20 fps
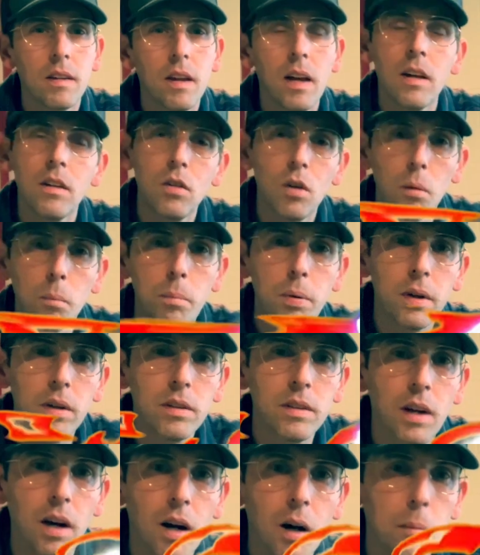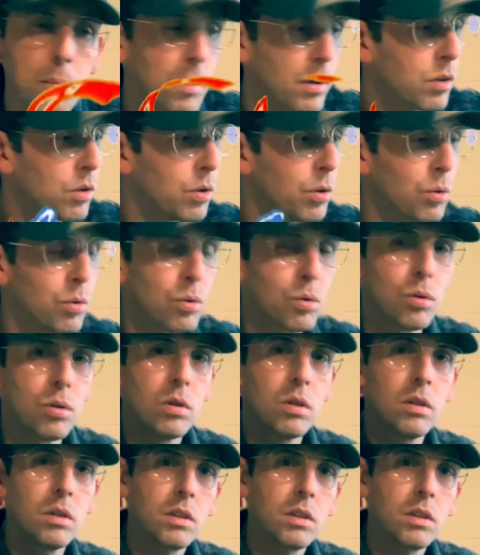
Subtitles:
And you'll build up a cool